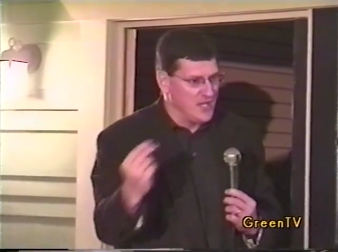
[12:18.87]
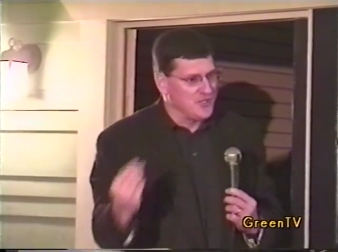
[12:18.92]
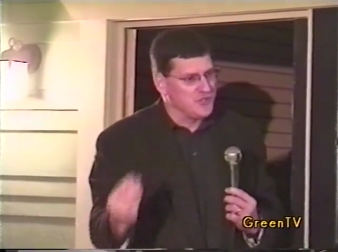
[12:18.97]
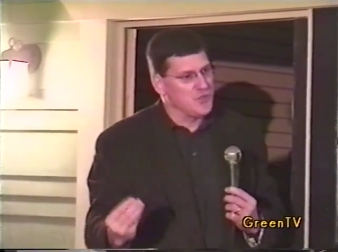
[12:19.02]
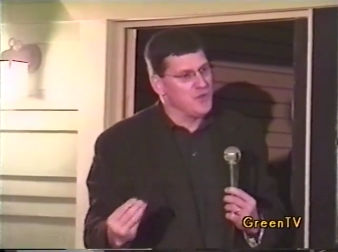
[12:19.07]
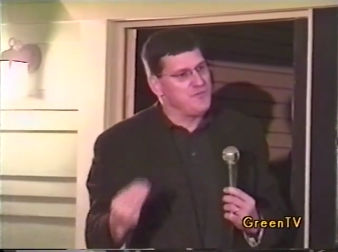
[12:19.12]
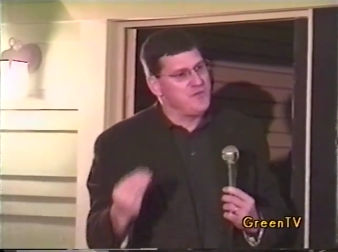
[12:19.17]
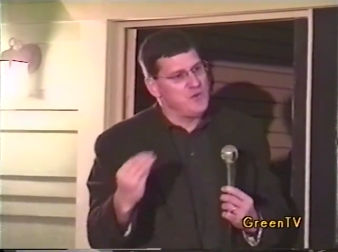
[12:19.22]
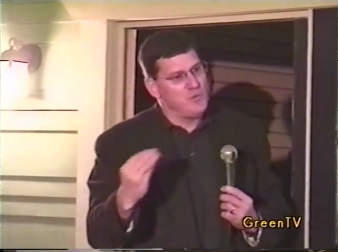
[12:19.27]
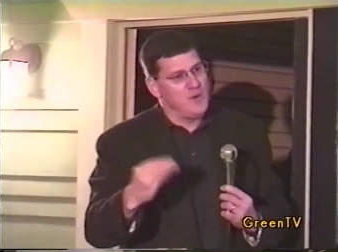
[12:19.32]

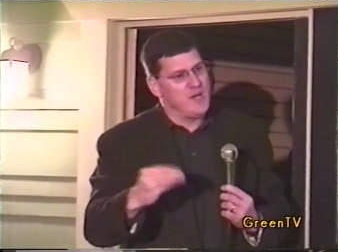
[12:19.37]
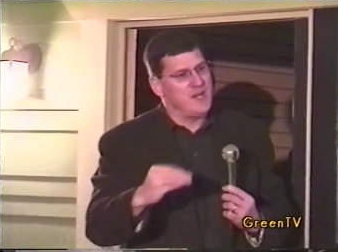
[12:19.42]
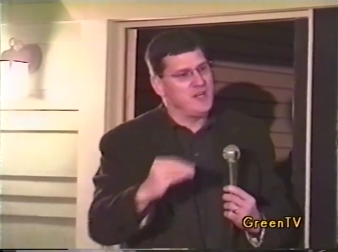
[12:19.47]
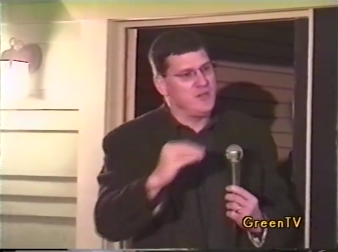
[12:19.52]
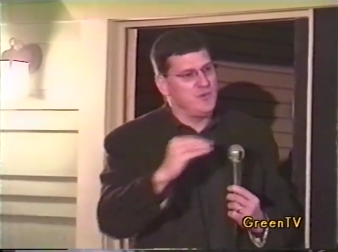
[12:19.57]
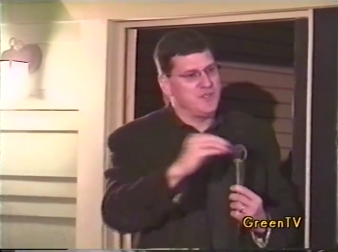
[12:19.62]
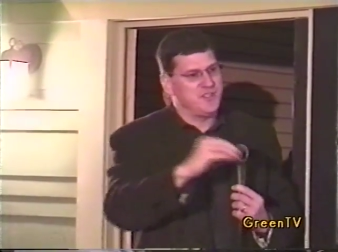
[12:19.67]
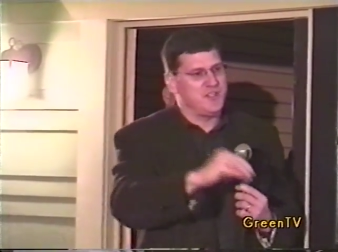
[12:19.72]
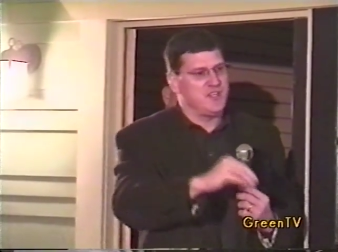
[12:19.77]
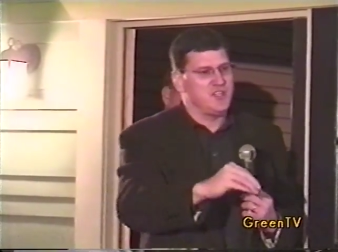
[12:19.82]
So if you run
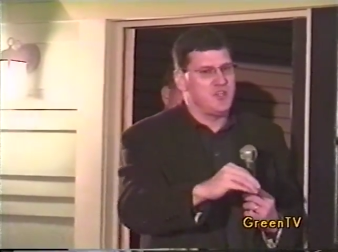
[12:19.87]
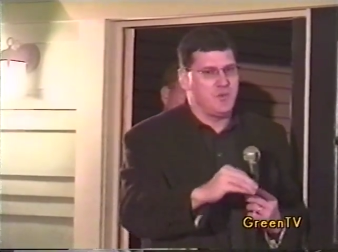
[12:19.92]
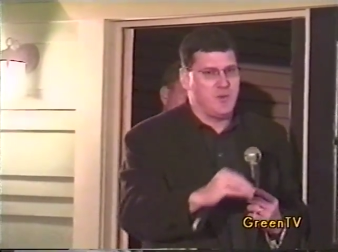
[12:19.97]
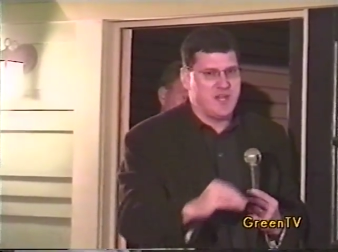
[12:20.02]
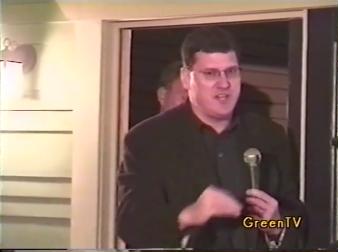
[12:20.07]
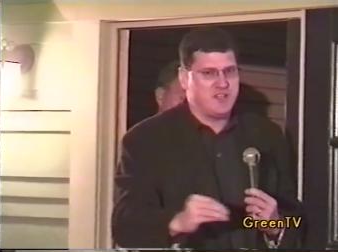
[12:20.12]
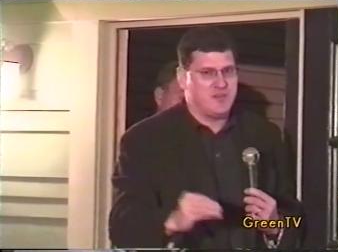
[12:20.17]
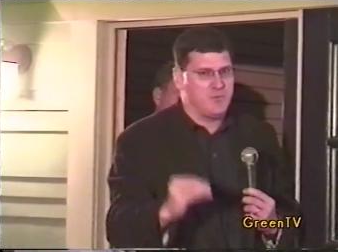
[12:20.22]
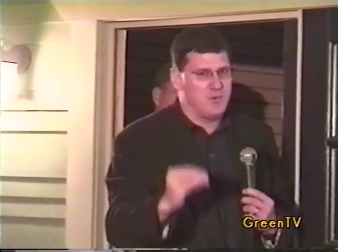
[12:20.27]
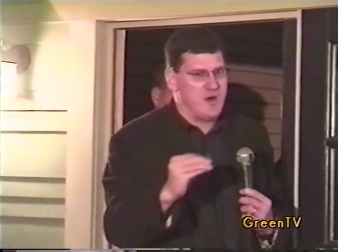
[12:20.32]
into a
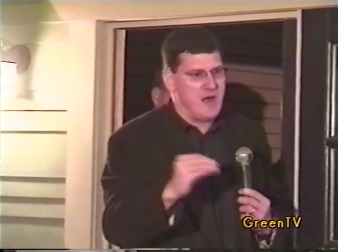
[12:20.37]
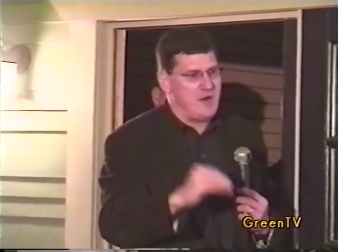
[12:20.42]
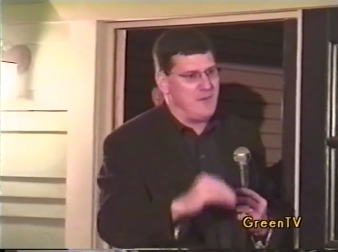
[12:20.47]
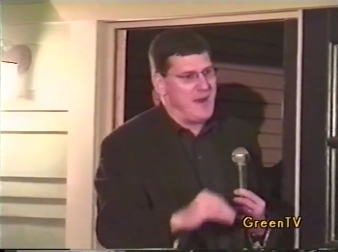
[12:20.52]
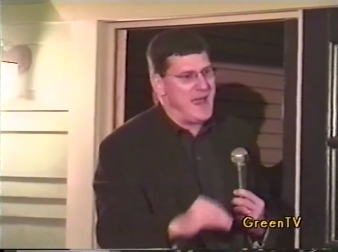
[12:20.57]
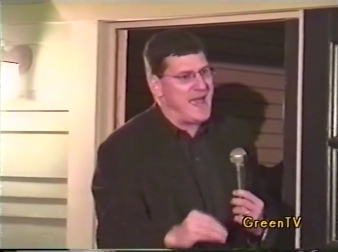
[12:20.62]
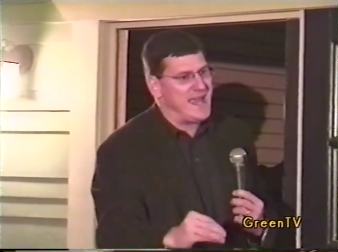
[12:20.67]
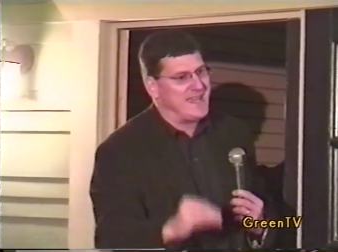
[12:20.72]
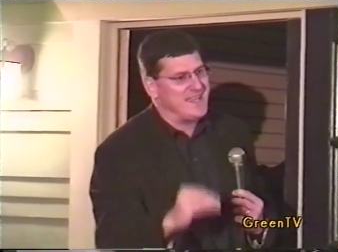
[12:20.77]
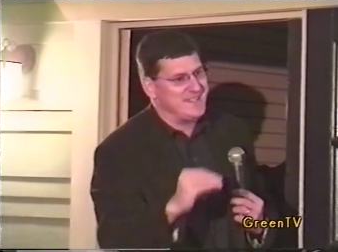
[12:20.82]
situation where
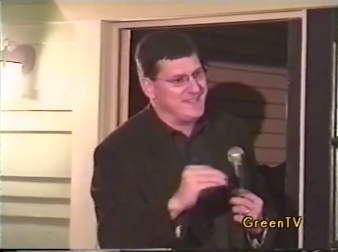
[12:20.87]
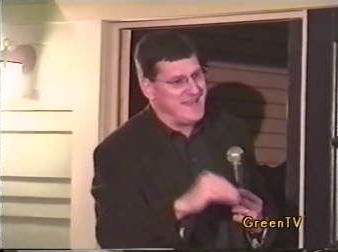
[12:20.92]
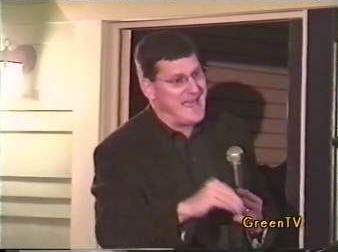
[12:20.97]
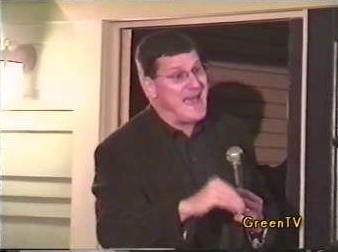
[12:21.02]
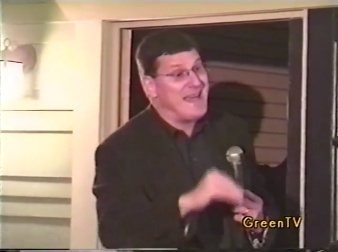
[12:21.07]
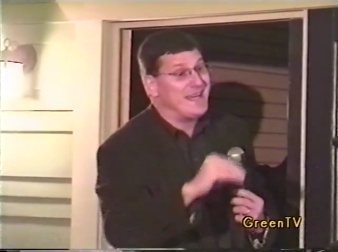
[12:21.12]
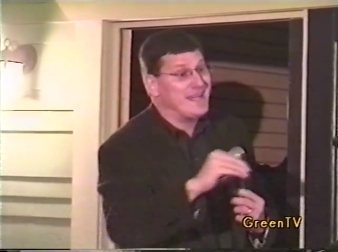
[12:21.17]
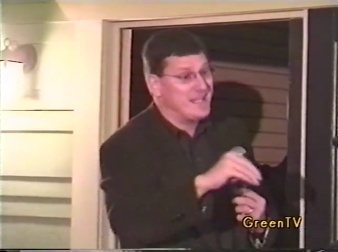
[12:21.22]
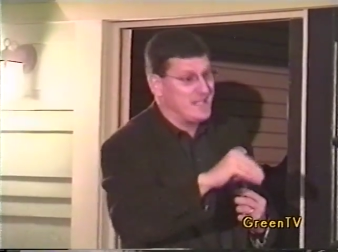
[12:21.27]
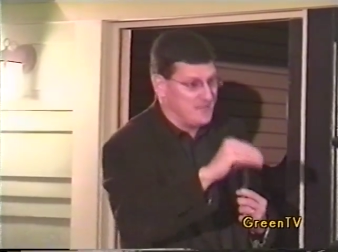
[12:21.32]
Iraq is
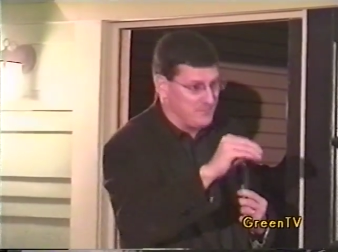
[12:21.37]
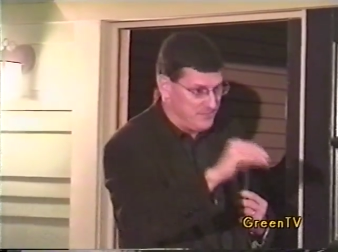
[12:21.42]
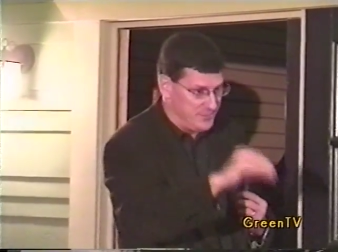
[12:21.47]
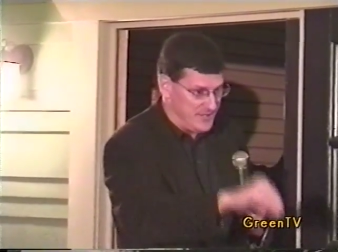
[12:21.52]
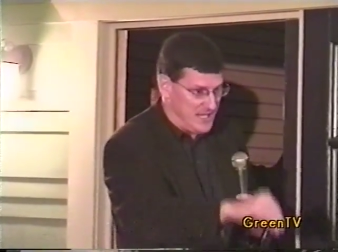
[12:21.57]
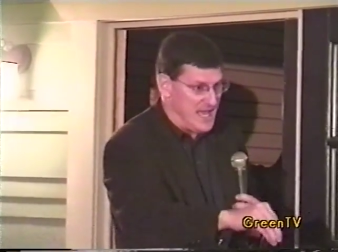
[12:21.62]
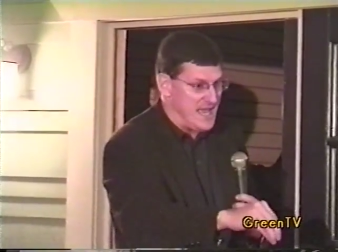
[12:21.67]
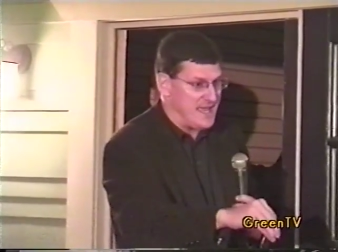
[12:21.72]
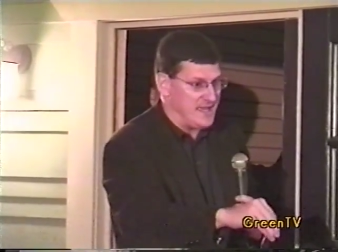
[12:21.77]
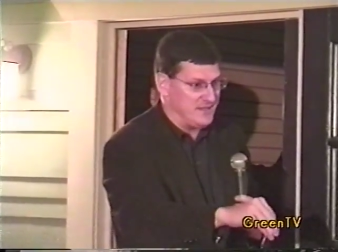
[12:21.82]
not in
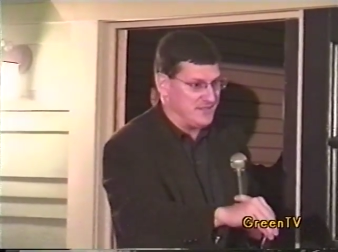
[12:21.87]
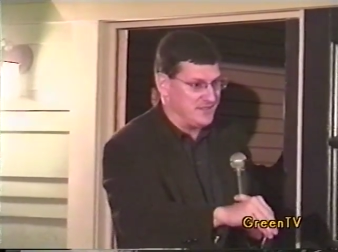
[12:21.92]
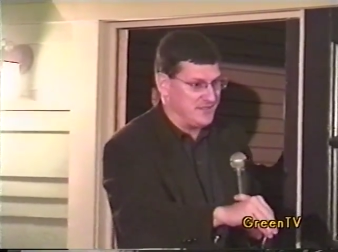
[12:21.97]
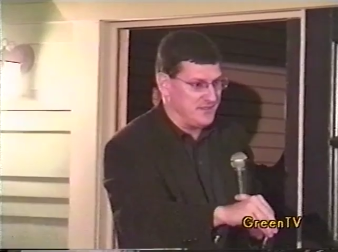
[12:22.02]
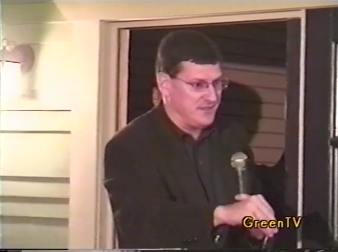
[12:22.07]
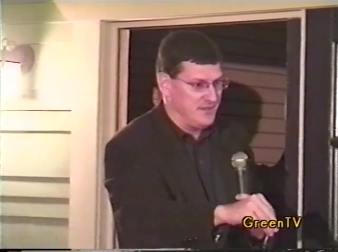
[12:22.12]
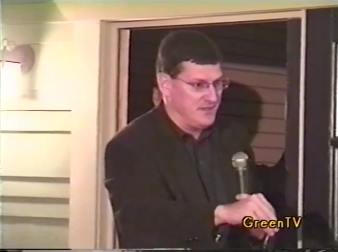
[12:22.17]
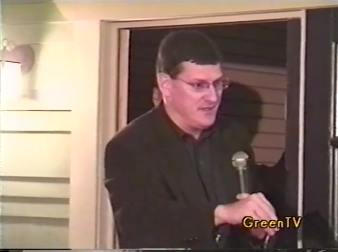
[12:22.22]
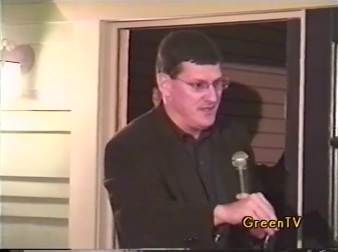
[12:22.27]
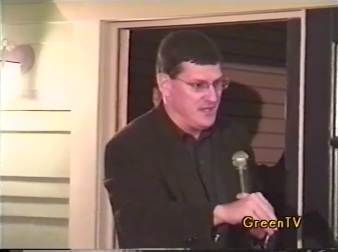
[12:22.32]
compliance,